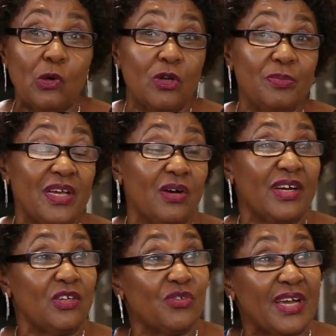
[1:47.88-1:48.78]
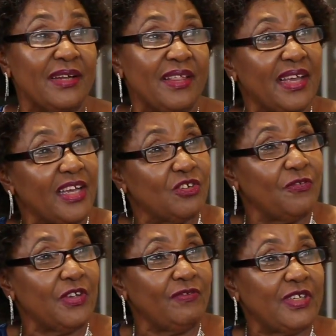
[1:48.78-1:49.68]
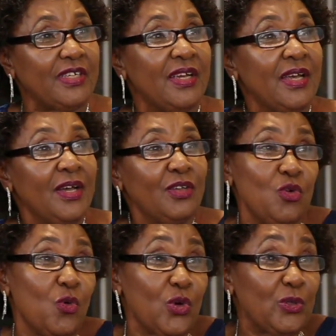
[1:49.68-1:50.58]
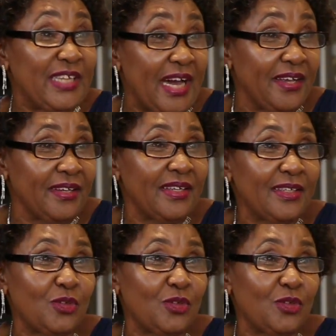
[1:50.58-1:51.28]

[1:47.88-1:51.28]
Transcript: told me, how can you run at the age of 50? You will die.